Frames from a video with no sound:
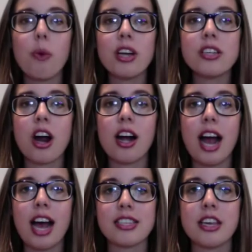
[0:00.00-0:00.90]
is CARA
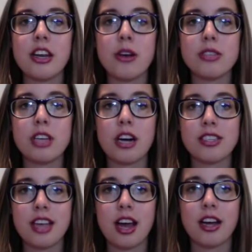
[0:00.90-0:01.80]
asking
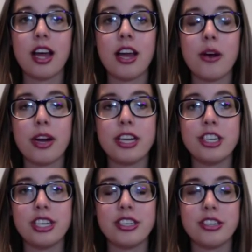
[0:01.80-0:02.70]
OCRCL and
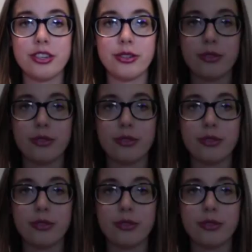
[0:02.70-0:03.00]
OIG to do?